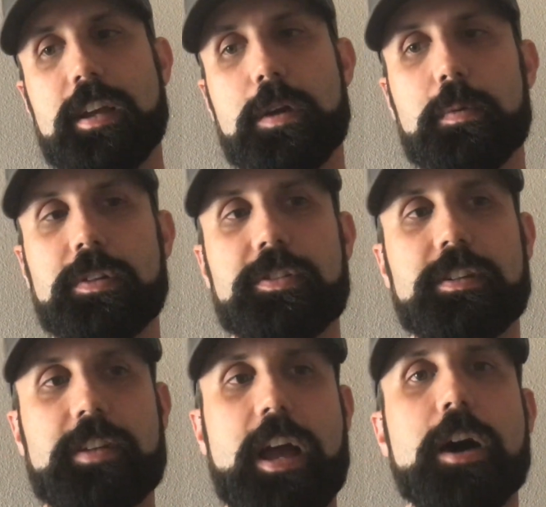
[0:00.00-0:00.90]
it will
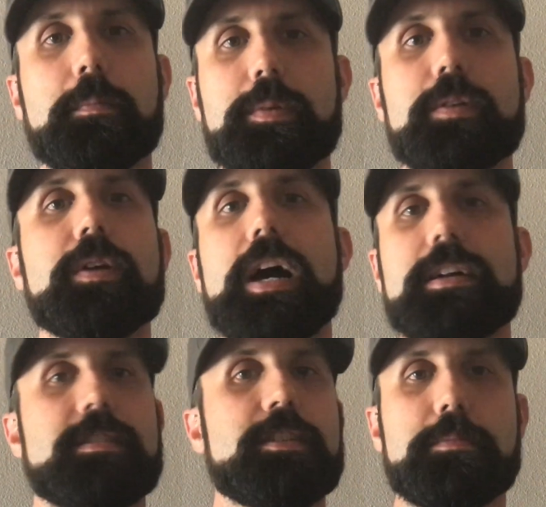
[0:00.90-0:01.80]
just help you
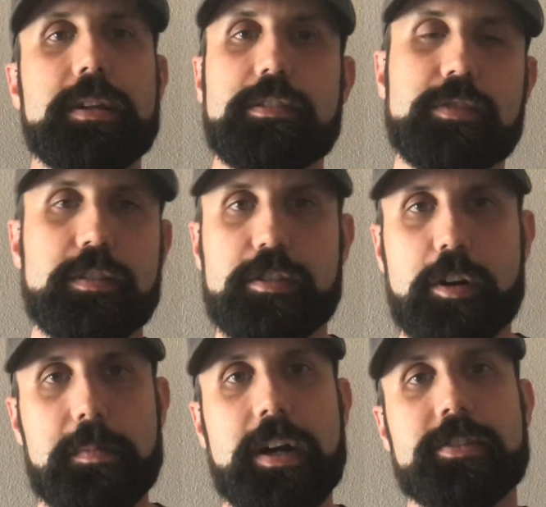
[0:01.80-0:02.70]
guys in your ministries so
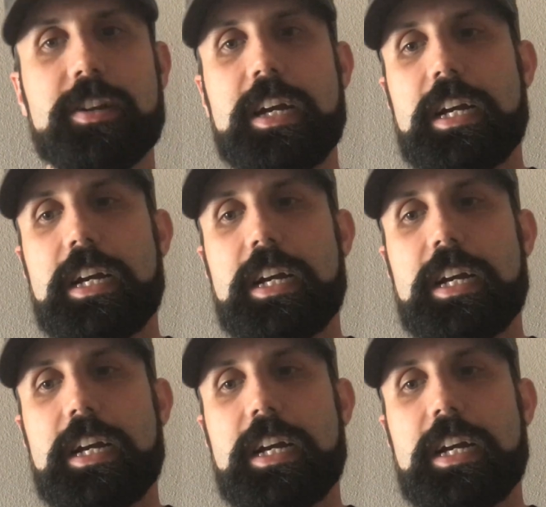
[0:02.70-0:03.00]
much.